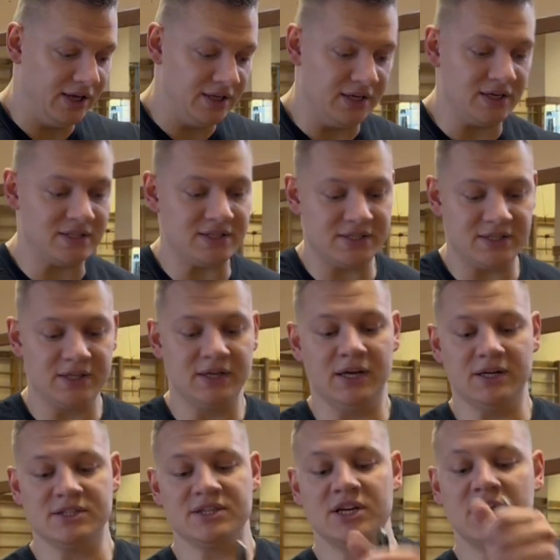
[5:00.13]
this
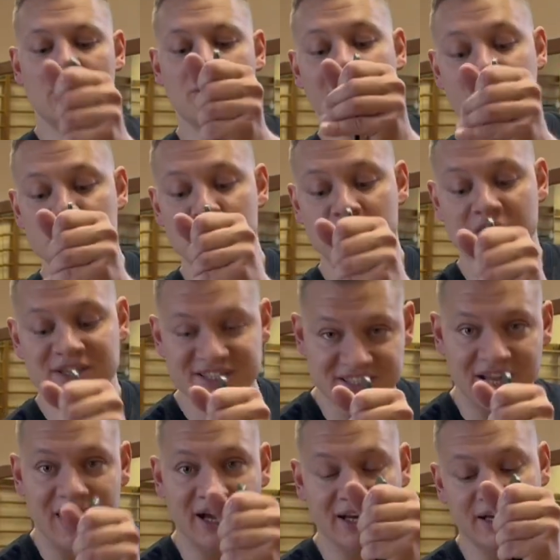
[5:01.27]
and see how much you can
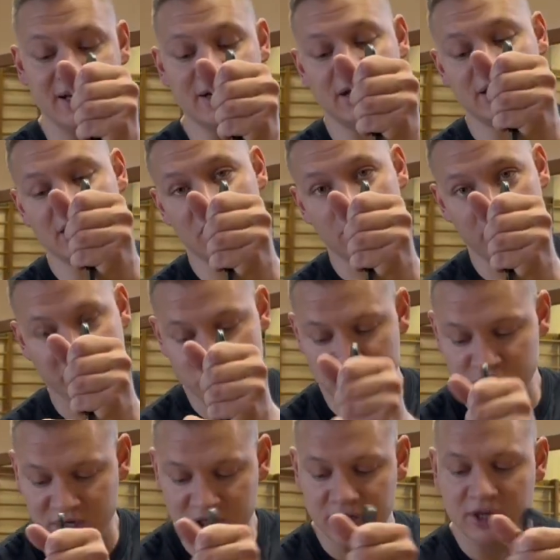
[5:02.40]
slide in and how much you
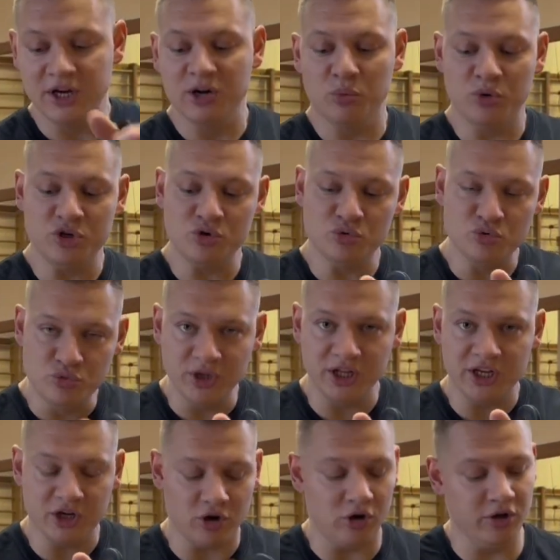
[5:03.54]
can when you're
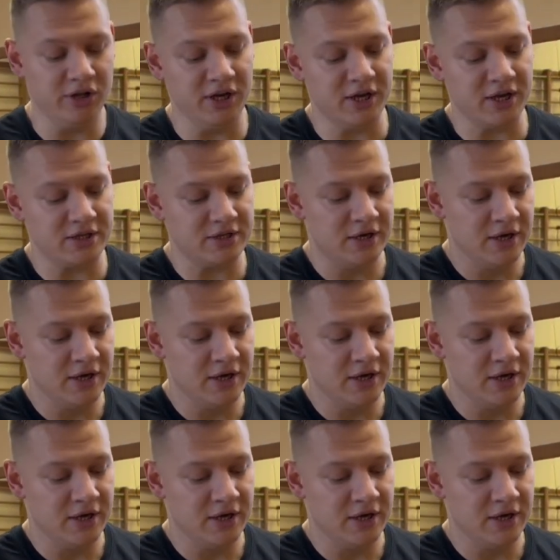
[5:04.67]
really holding it.